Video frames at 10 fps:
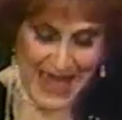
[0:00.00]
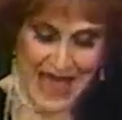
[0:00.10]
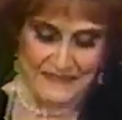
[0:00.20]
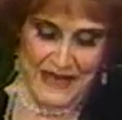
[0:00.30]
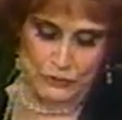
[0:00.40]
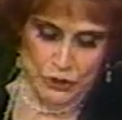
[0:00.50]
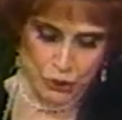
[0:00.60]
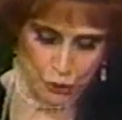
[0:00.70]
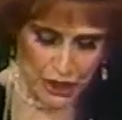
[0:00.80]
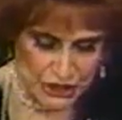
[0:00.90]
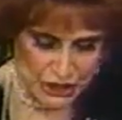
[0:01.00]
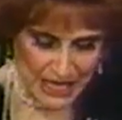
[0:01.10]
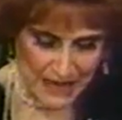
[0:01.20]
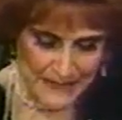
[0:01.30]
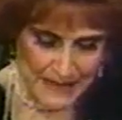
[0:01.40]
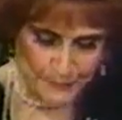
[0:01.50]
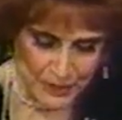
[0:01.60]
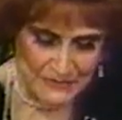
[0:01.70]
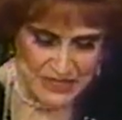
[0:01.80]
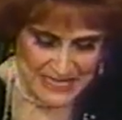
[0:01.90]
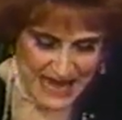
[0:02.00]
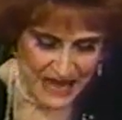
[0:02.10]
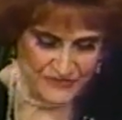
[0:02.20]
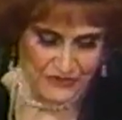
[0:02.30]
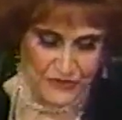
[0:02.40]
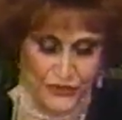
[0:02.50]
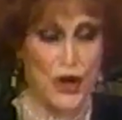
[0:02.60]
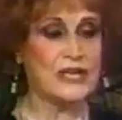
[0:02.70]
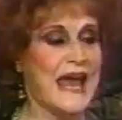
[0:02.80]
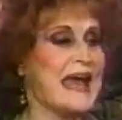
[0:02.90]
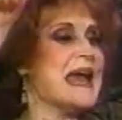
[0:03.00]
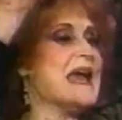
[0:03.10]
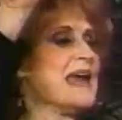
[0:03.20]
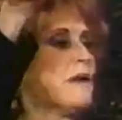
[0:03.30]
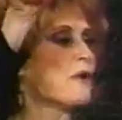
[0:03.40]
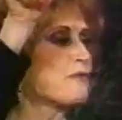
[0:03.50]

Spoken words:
and they will scourge him and put him to death, and the third day he will